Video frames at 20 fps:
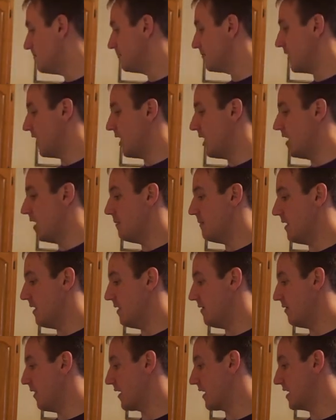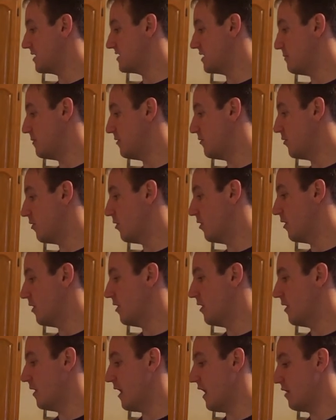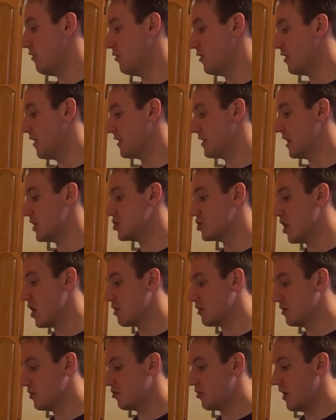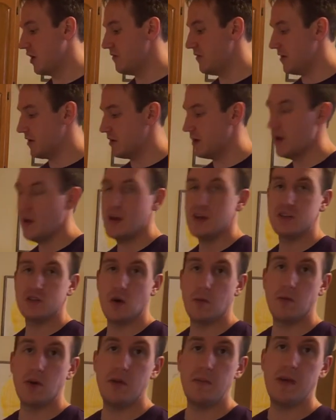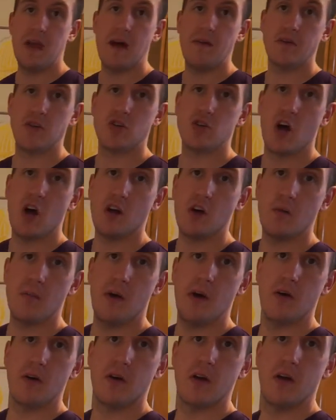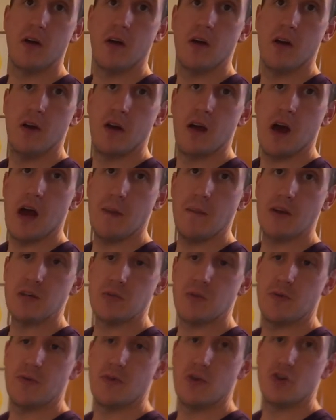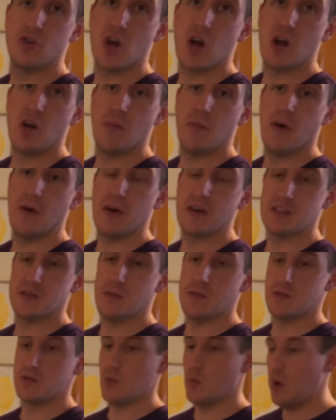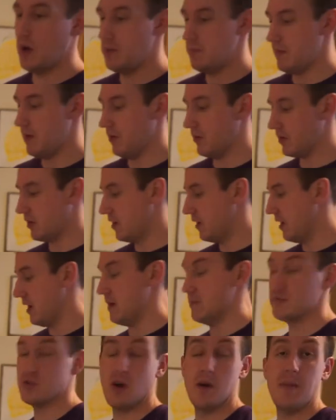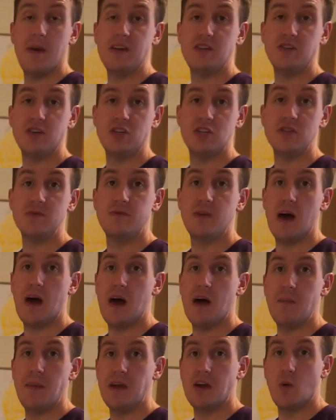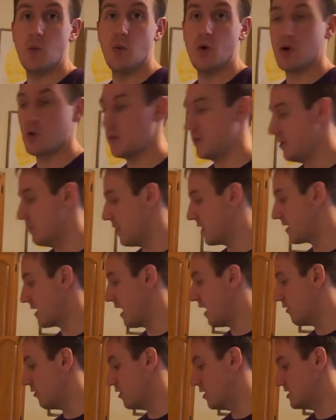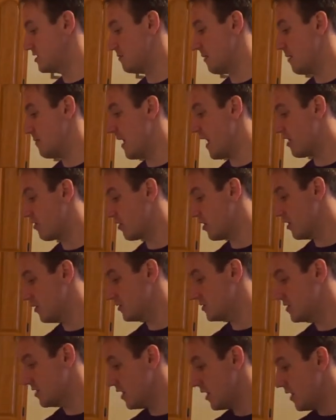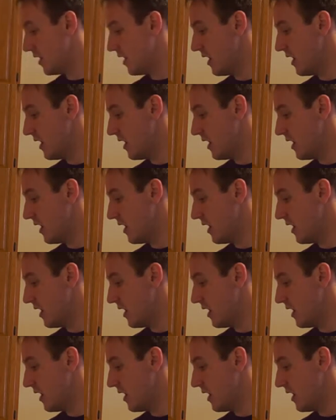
And like I said before, I really like that chocolate craving. So I'm gonna be having chocolate milk. I much prefer chocolate milk as opposed to white milk. So I basically just make it work within my calories and my macros.